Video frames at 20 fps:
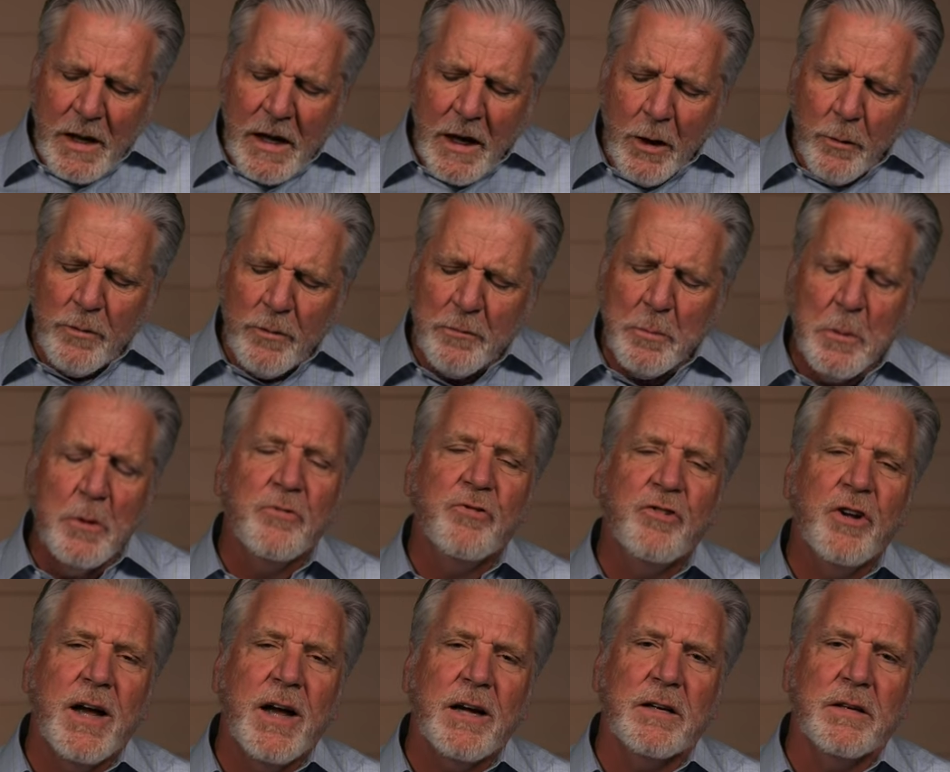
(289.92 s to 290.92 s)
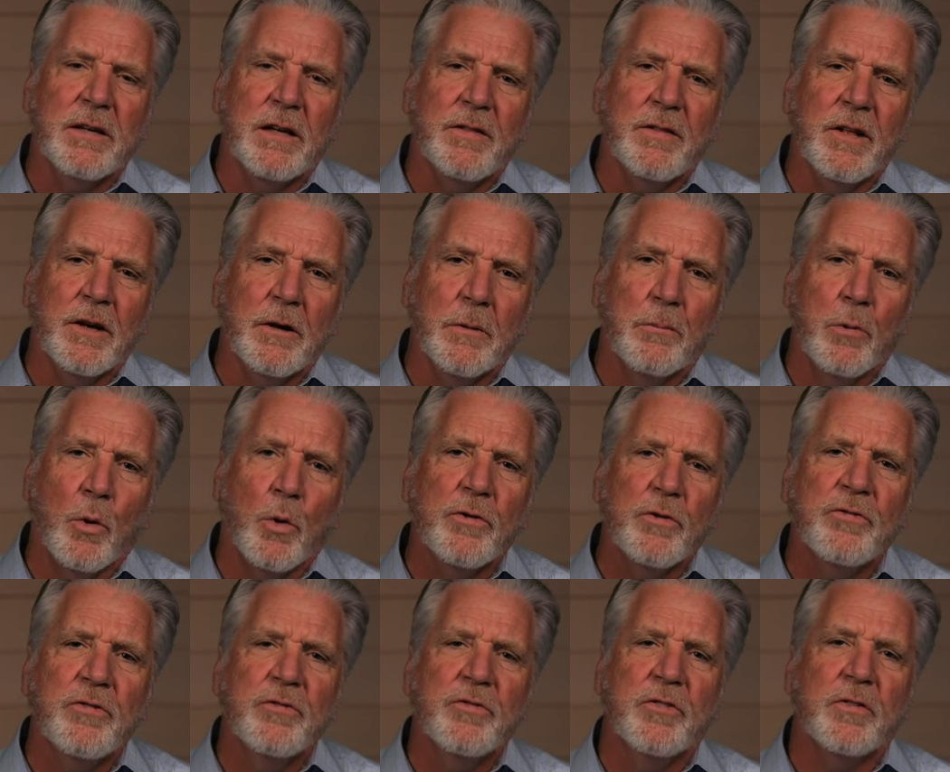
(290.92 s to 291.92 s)
it was projected that
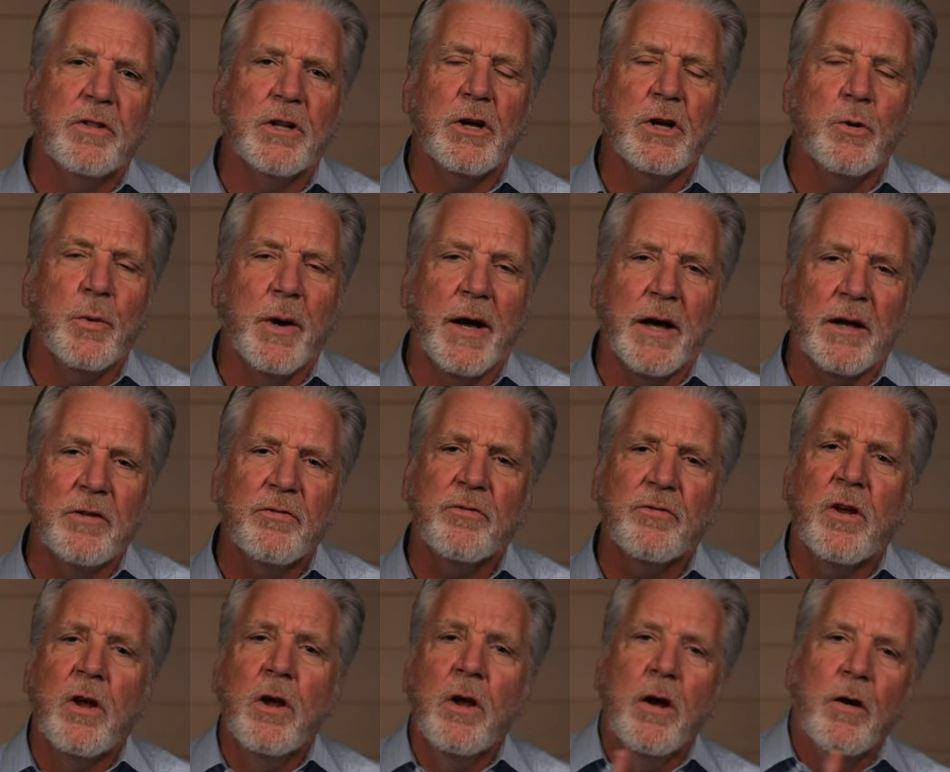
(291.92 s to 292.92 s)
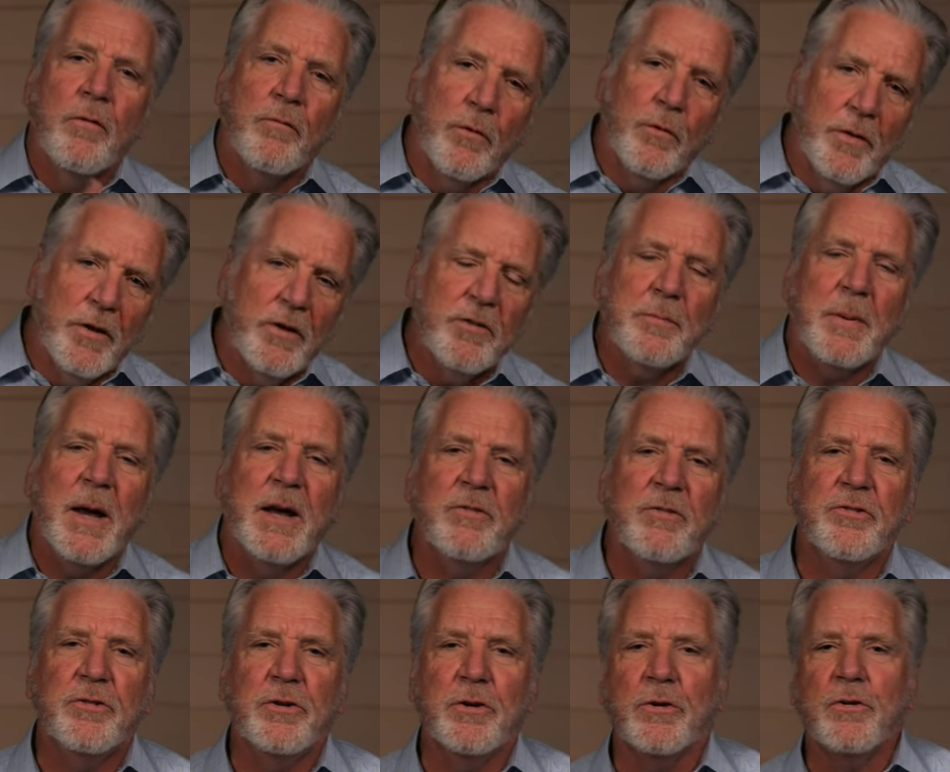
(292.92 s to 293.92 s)
abortions in the U.S. for this
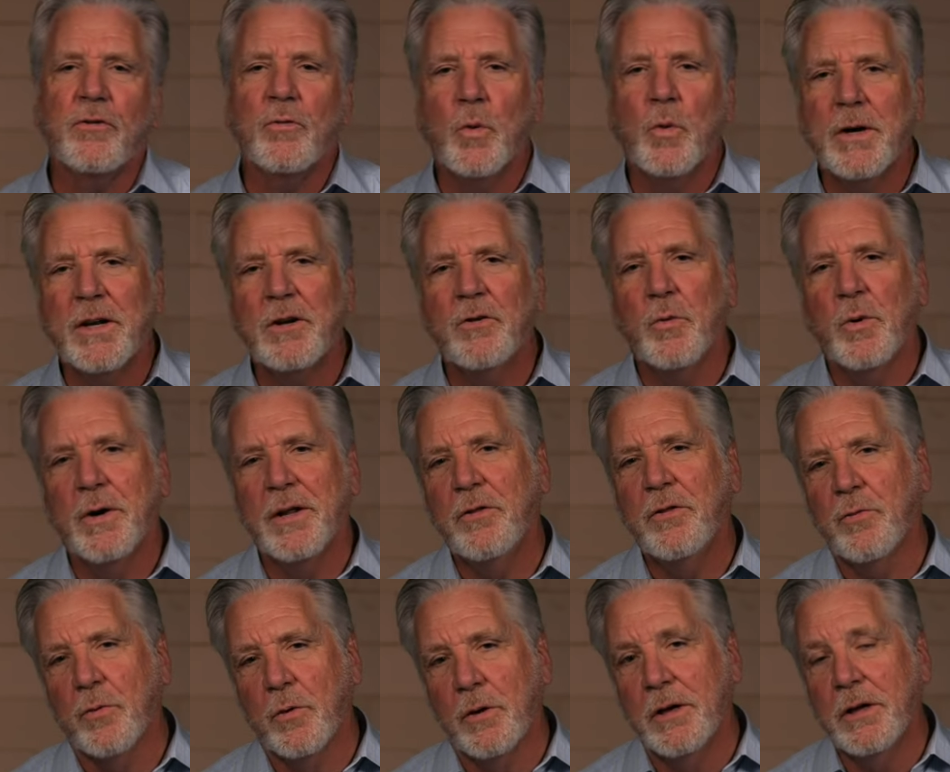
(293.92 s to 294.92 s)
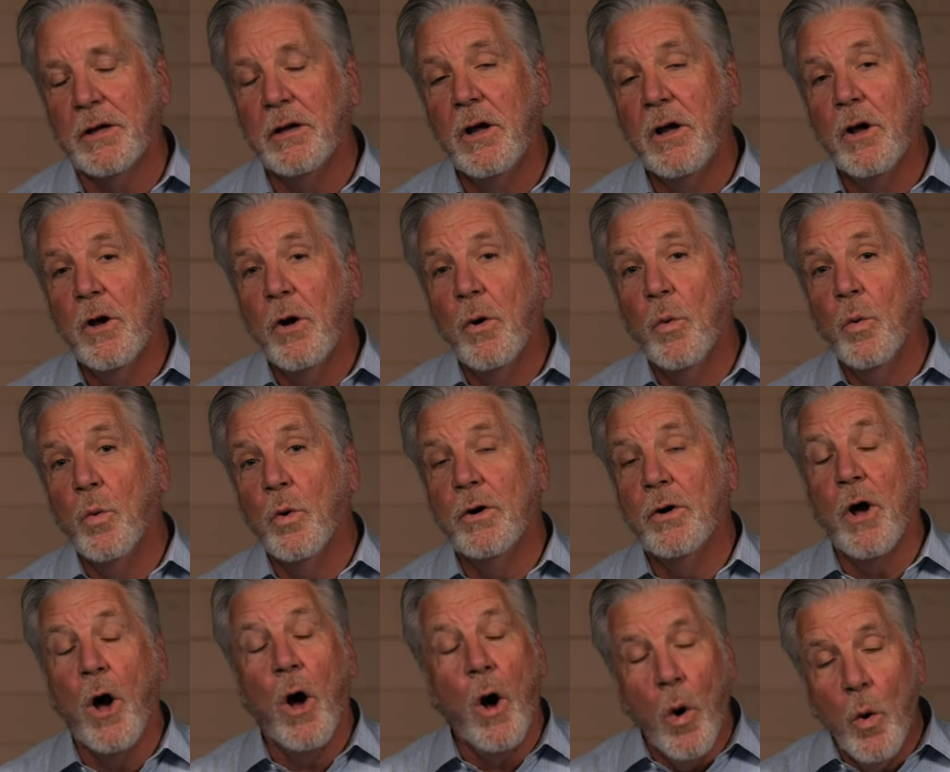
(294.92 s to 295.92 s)
past year, 2023,
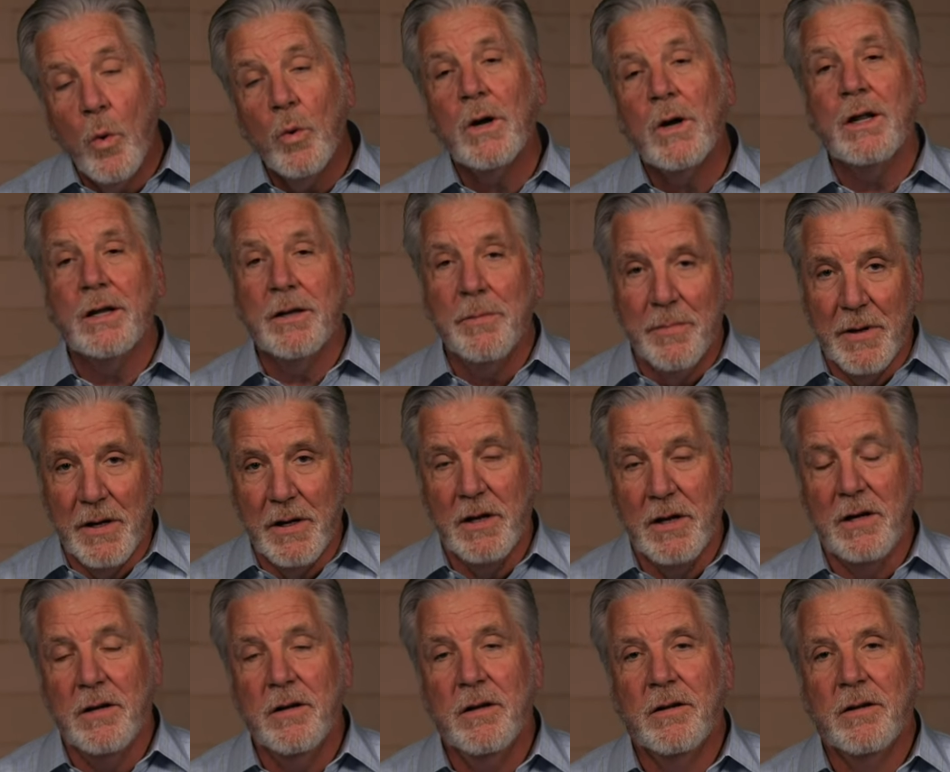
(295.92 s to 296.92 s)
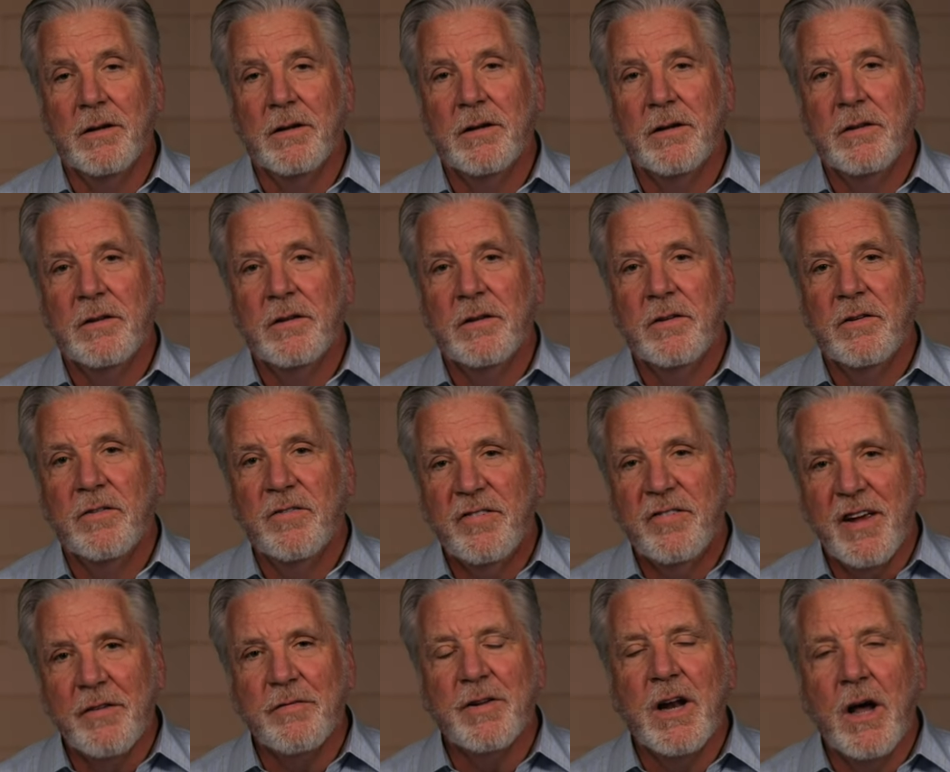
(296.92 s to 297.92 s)
would only be
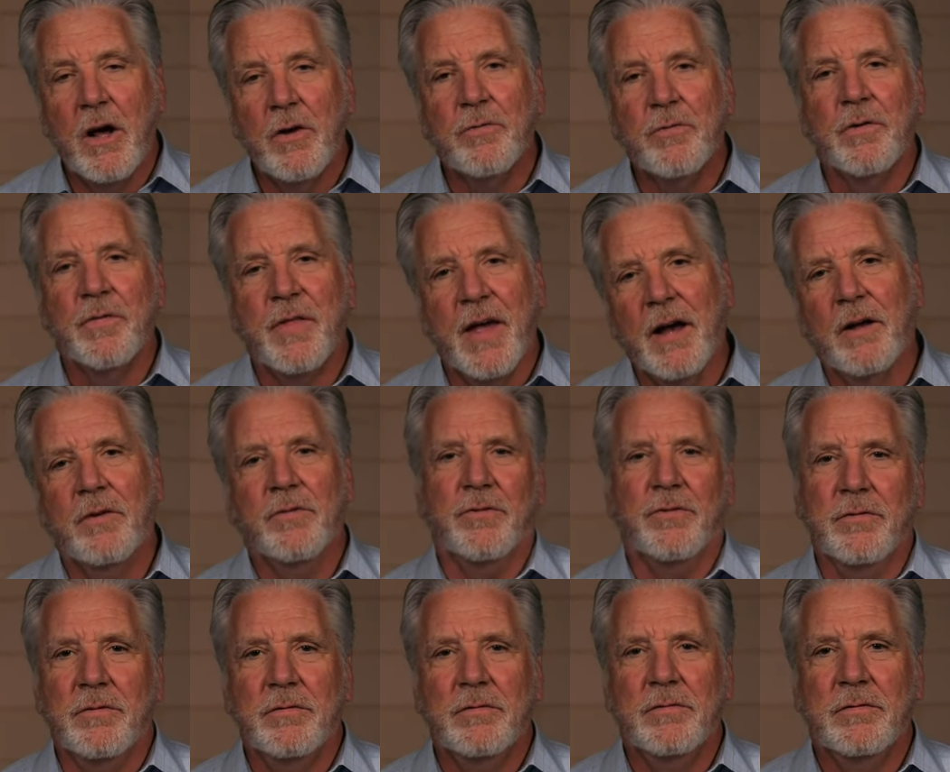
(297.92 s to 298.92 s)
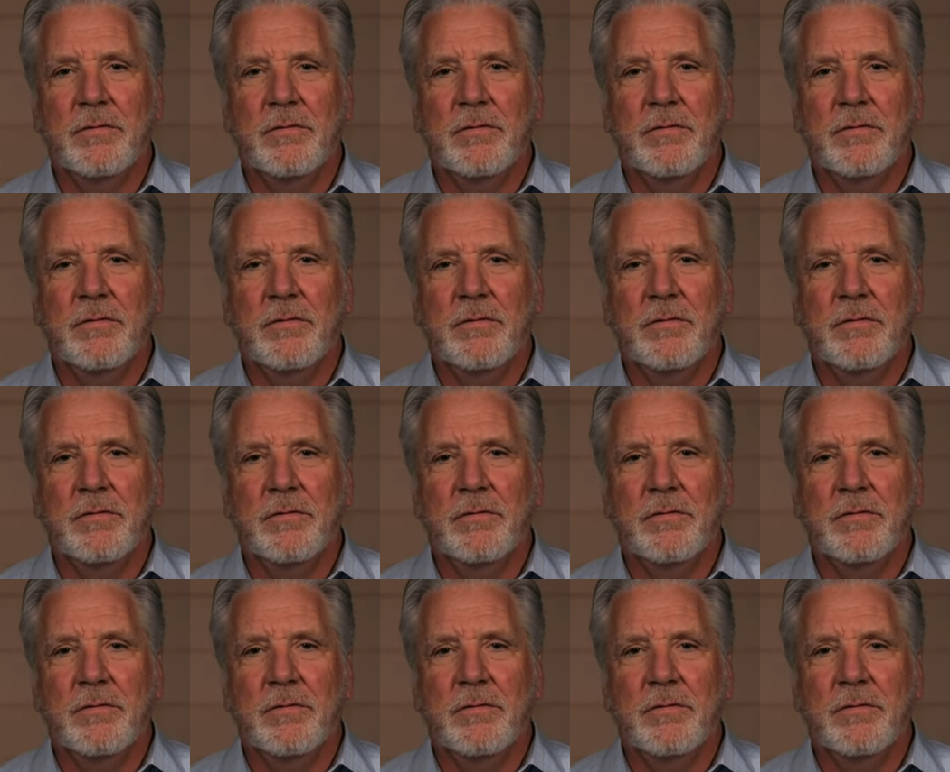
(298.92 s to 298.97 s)
700,000.